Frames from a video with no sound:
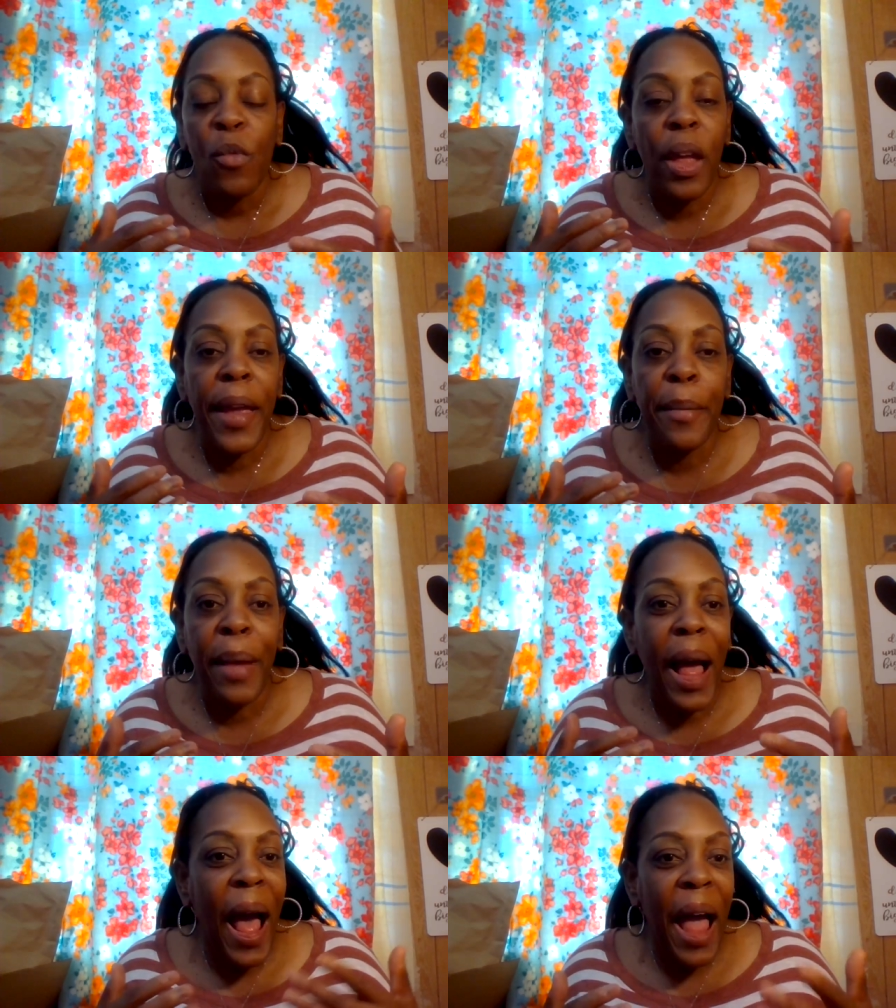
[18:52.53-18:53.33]
and
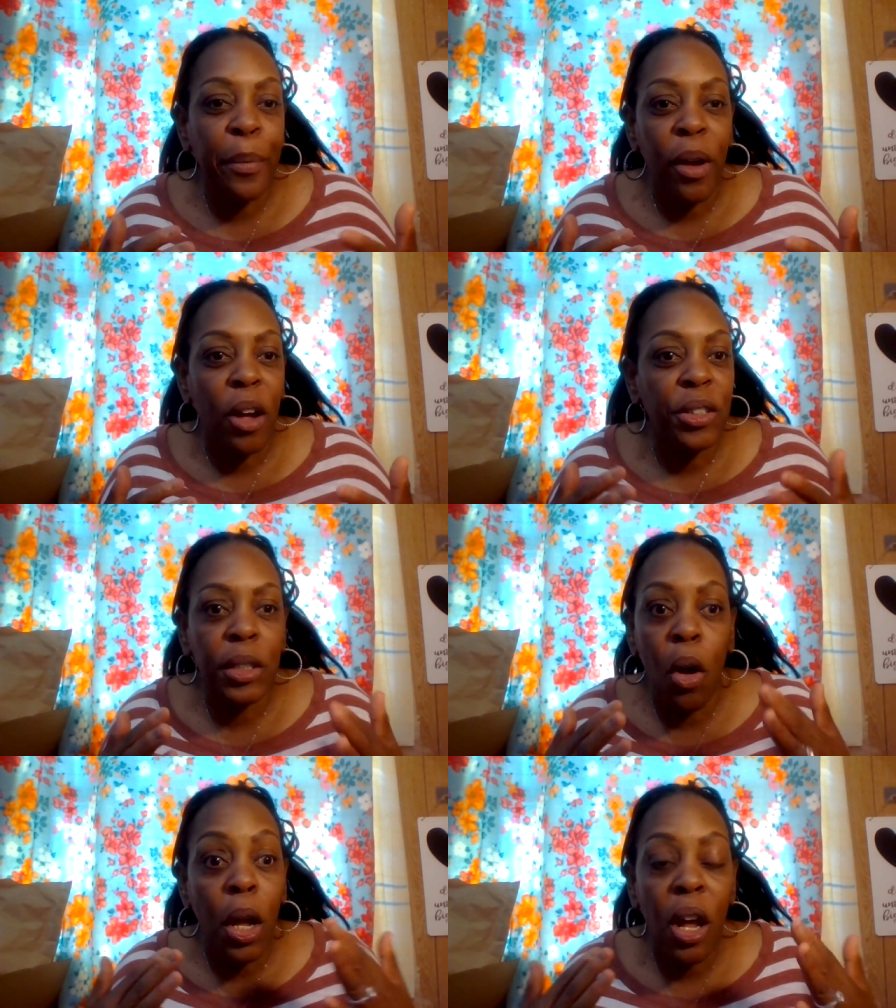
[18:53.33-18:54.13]
my eyebrows
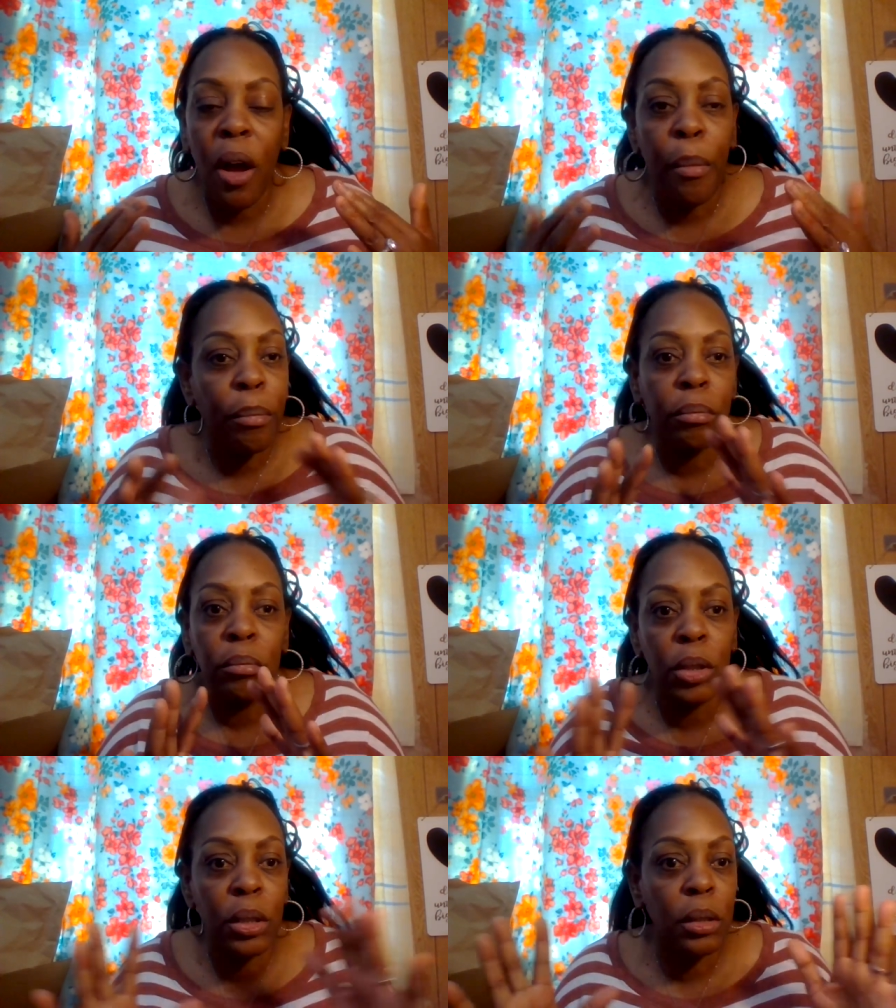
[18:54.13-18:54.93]
don't come,
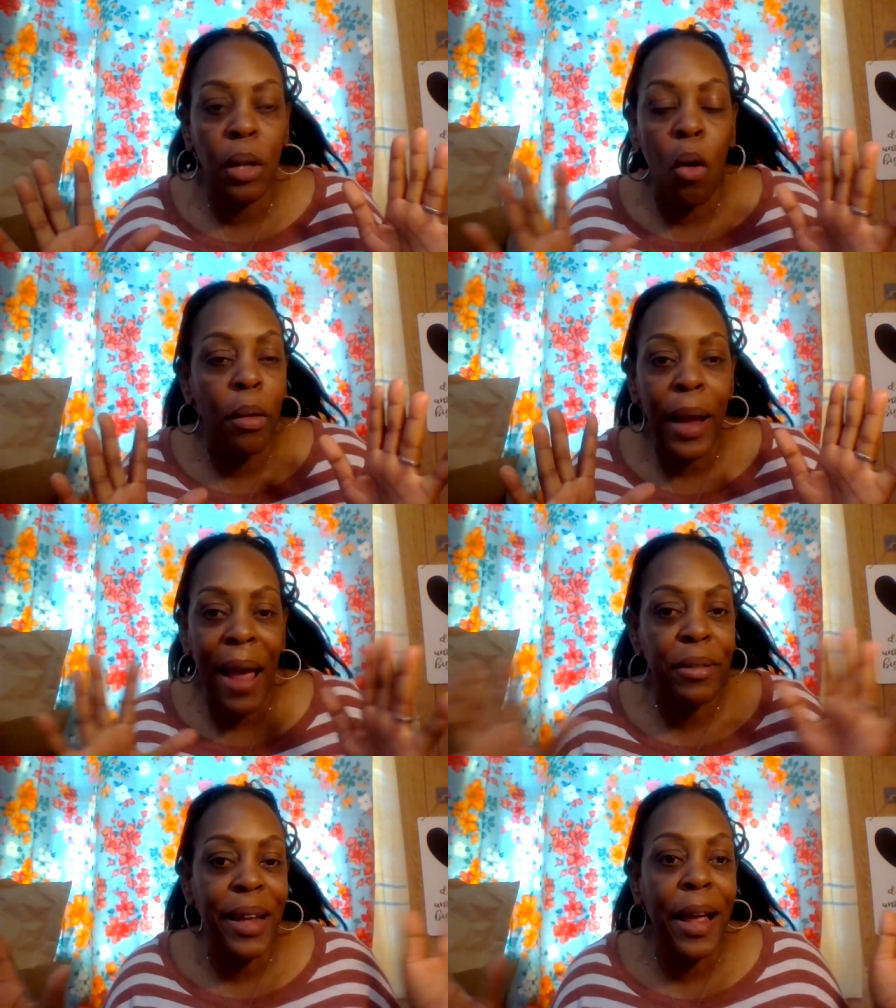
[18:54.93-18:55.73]
don't
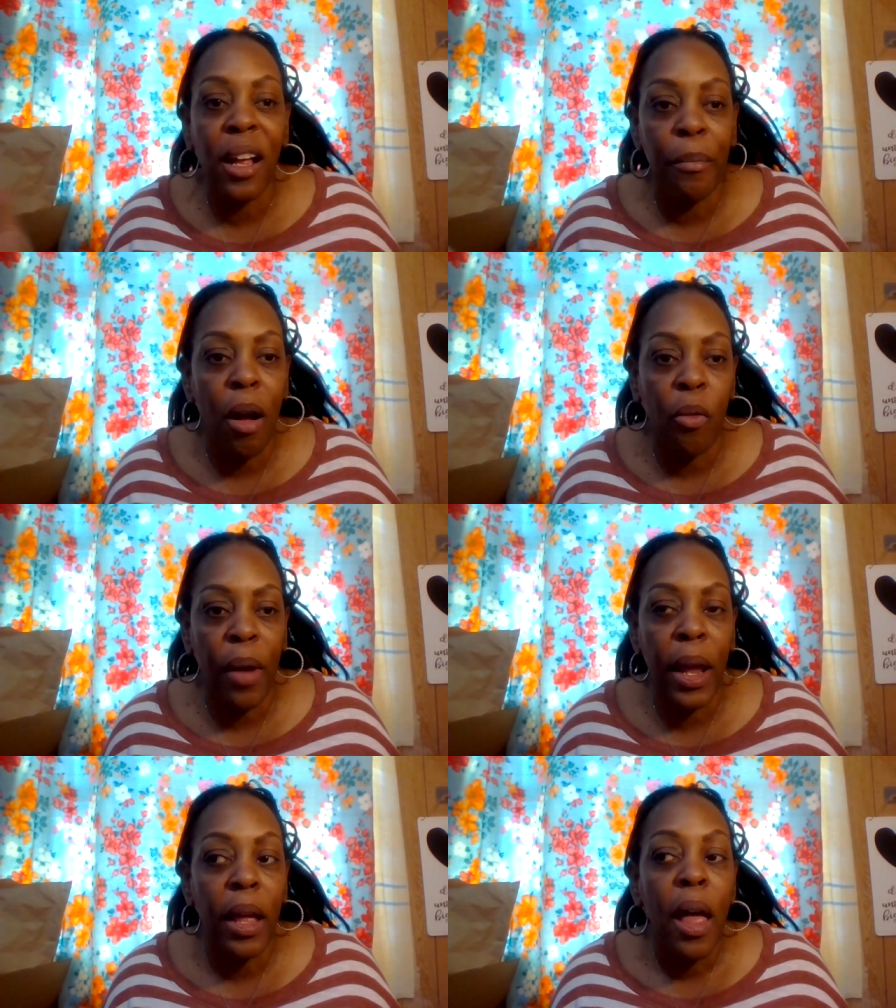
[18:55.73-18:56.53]
have time come out
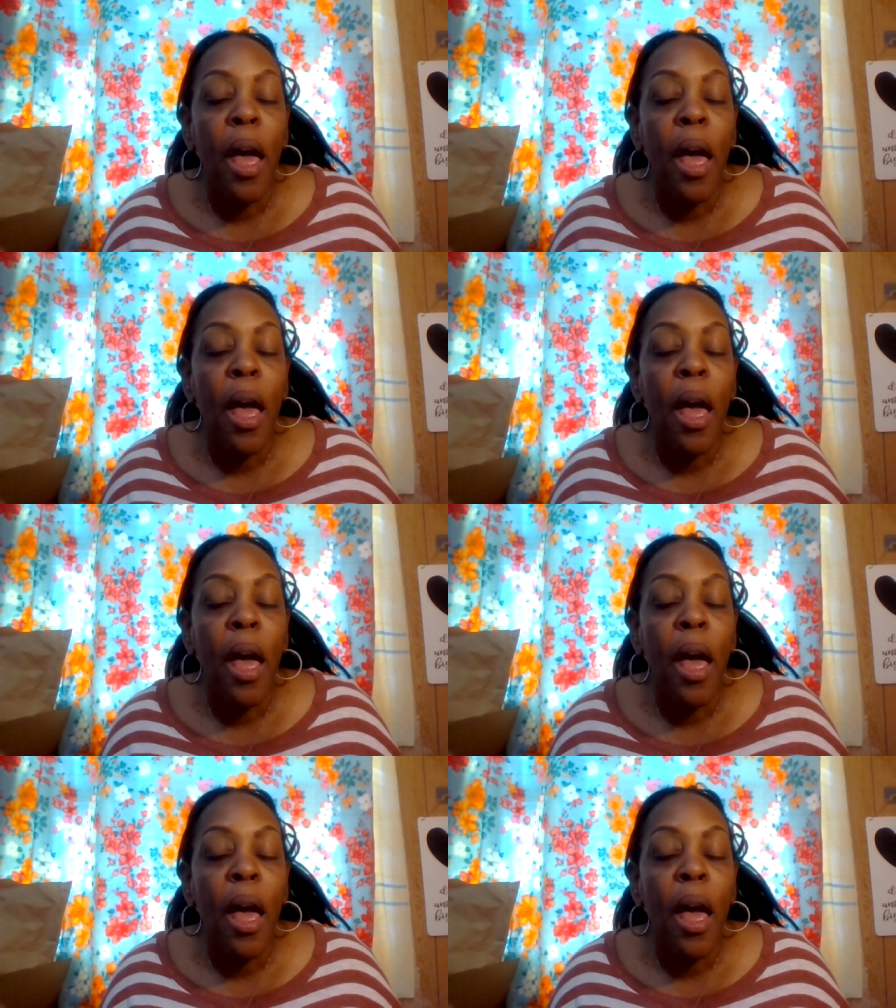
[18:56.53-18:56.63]
right.